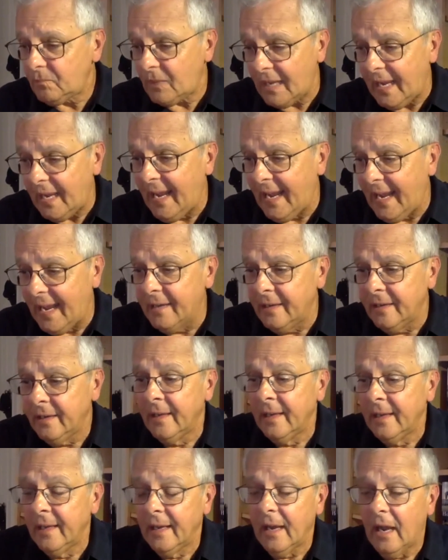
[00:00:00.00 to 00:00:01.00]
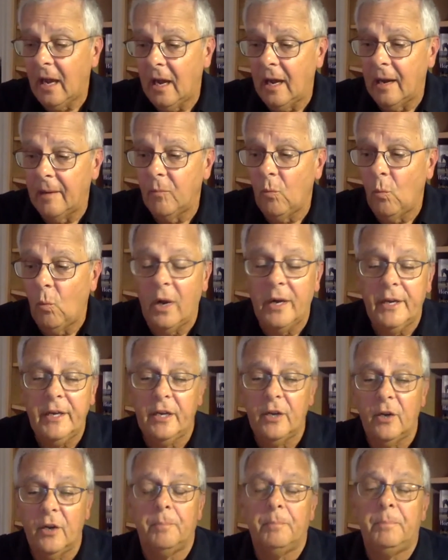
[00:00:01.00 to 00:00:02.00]
And one
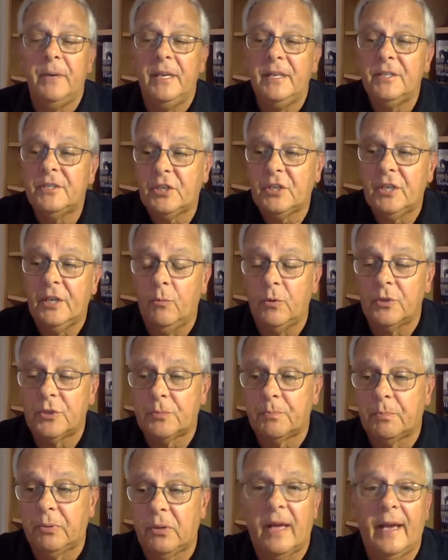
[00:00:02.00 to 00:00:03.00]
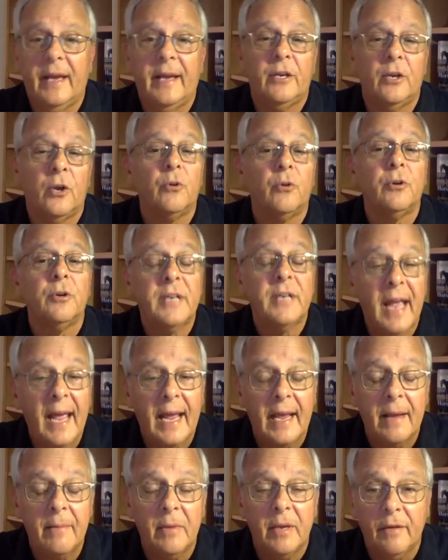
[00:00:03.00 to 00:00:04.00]
year, BC was playing Notre
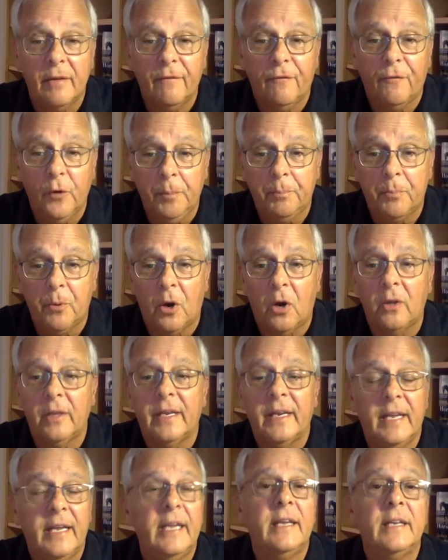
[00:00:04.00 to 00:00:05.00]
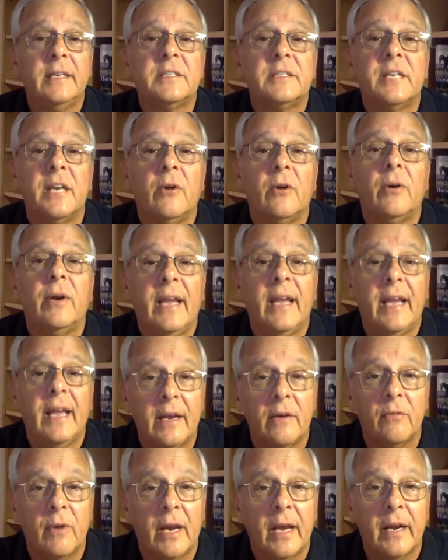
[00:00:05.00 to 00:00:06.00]
Dame in football, and he and Terry
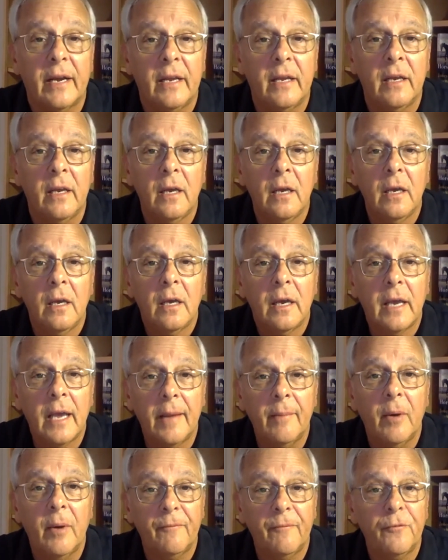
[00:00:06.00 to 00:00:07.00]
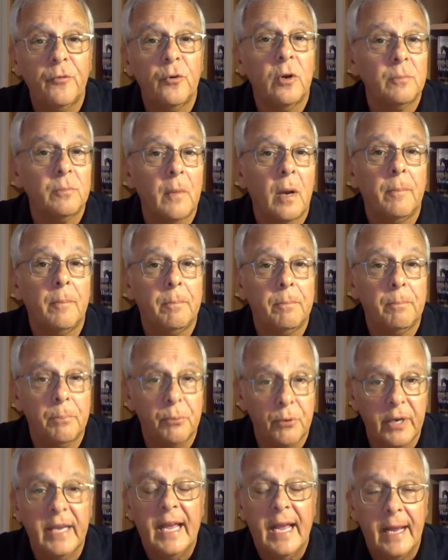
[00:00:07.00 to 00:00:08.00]
Hanratty came up for a
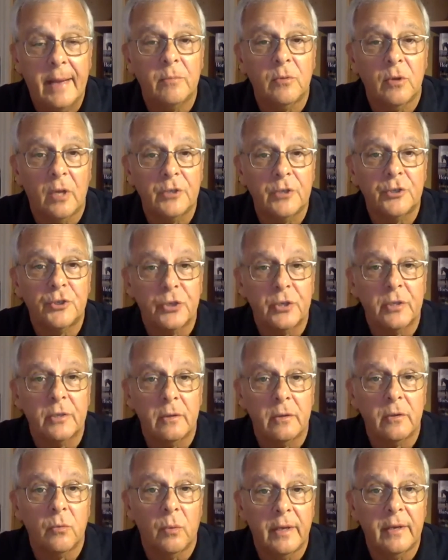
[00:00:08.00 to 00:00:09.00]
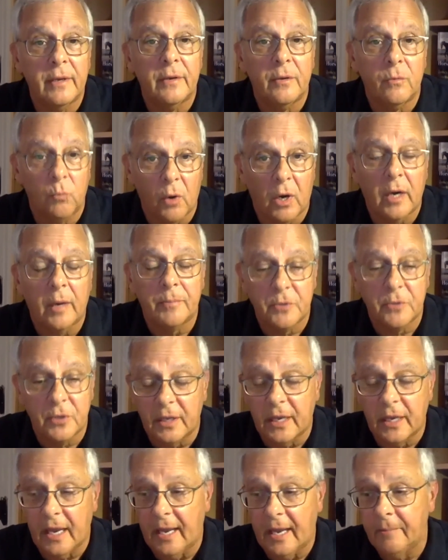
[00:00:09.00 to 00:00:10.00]
pregame luncheon in the run-up to the
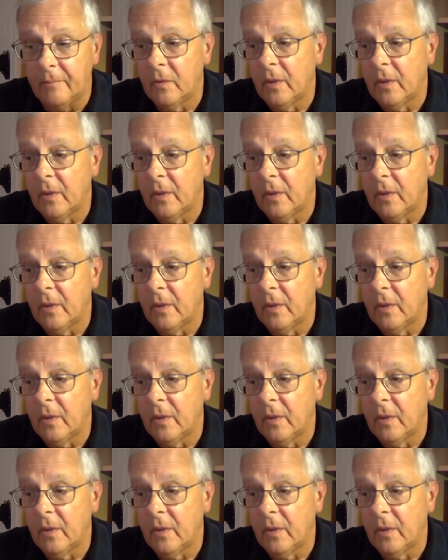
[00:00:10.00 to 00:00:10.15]
game.